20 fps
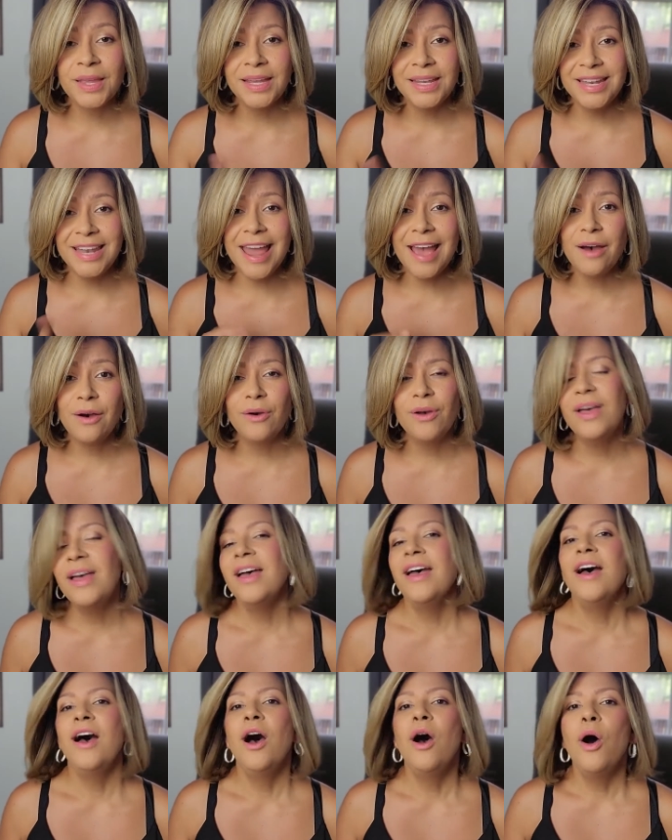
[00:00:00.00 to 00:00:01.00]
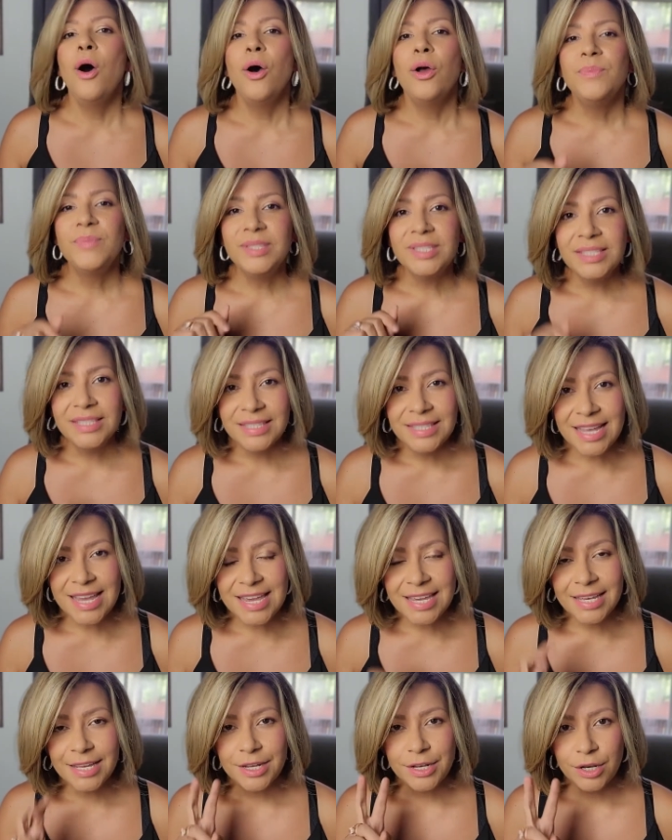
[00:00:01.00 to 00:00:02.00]
Now,
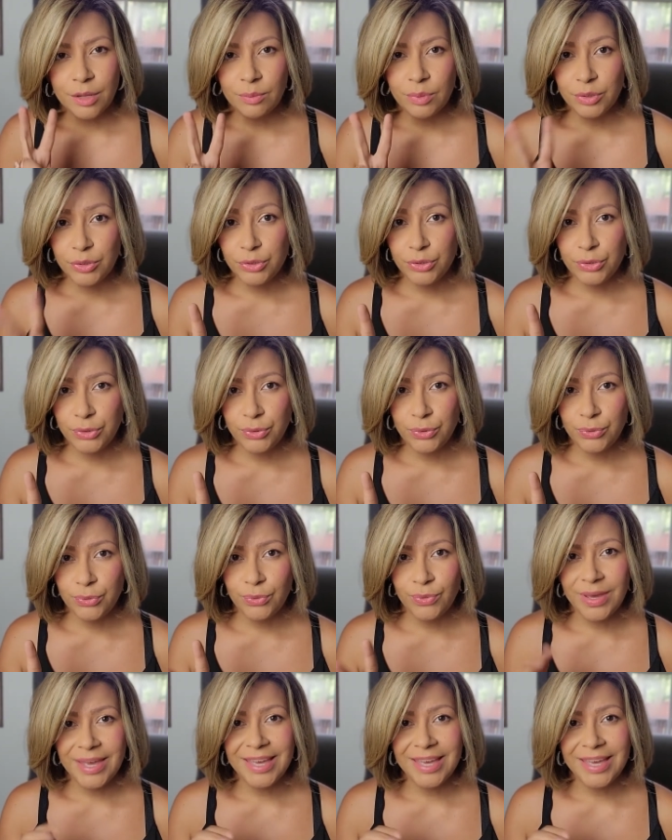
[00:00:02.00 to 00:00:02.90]
mistake number two